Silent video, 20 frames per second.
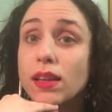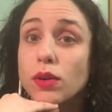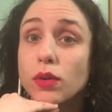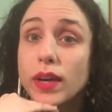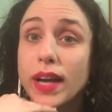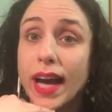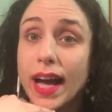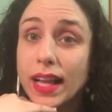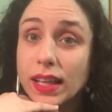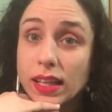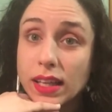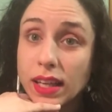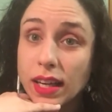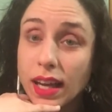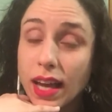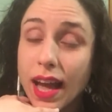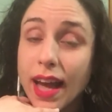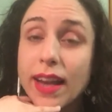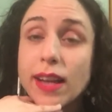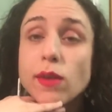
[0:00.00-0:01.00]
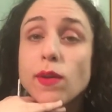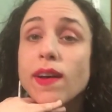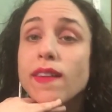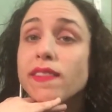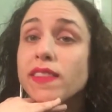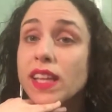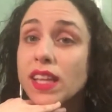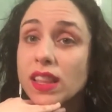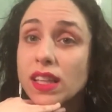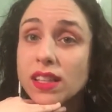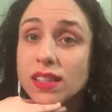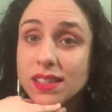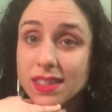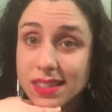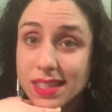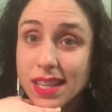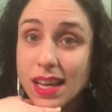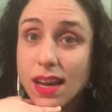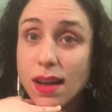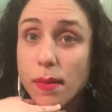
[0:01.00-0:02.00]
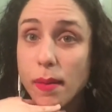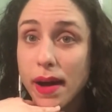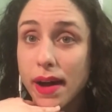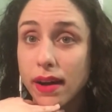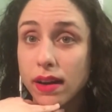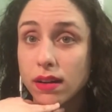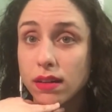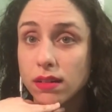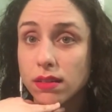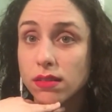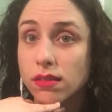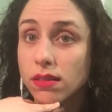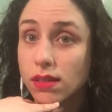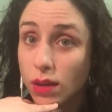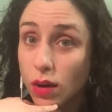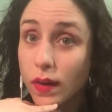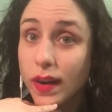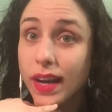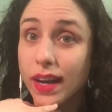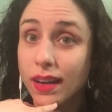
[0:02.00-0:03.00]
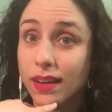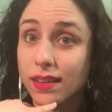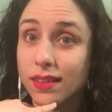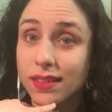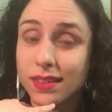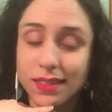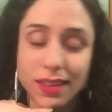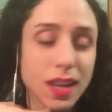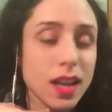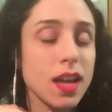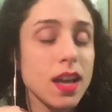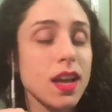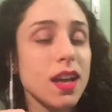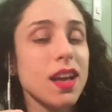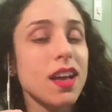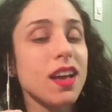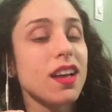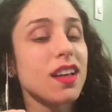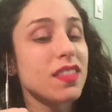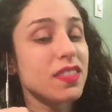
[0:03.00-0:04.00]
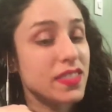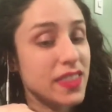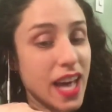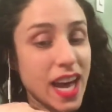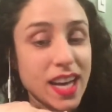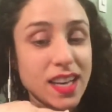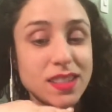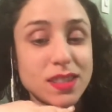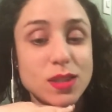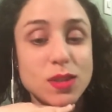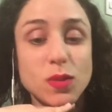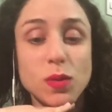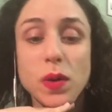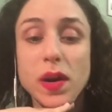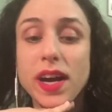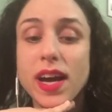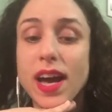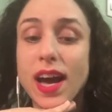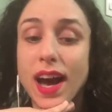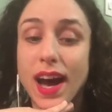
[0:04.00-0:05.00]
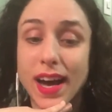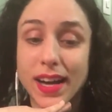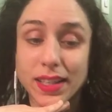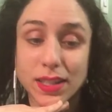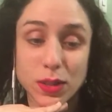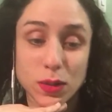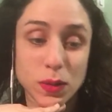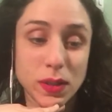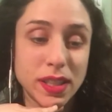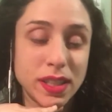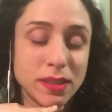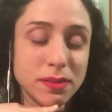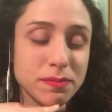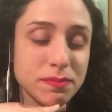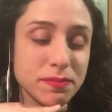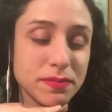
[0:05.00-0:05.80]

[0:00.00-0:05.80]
reality, and you have nothing to say about it. Okay. That is the way I do it.